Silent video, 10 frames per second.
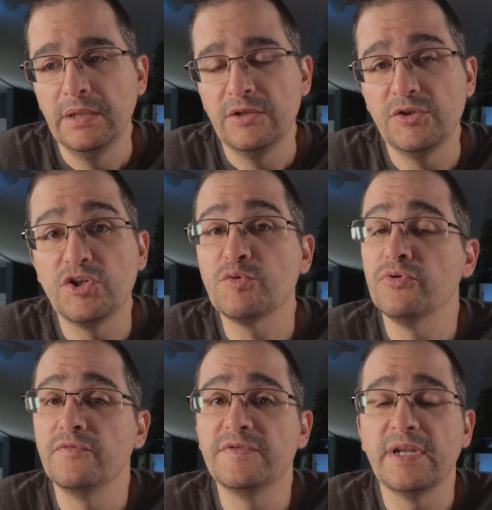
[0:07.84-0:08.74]
So it just
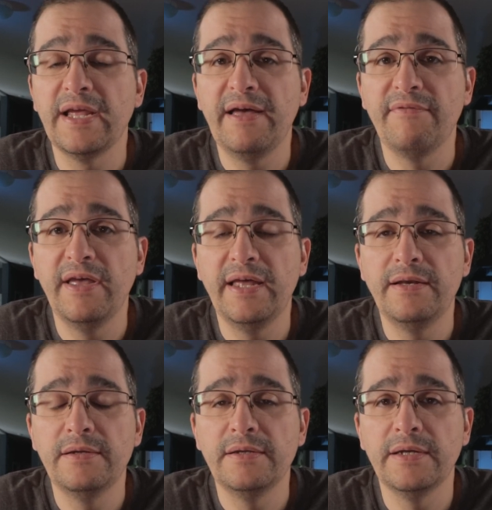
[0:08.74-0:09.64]
proves that I have a
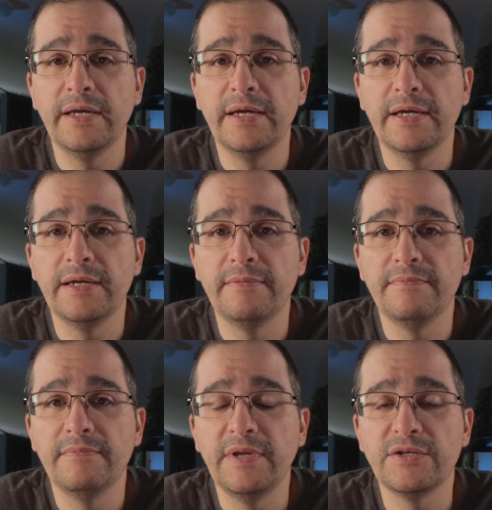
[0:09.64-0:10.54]
head.
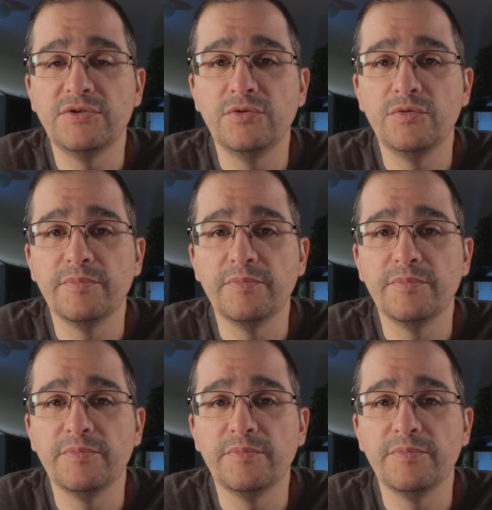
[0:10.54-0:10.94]
Not too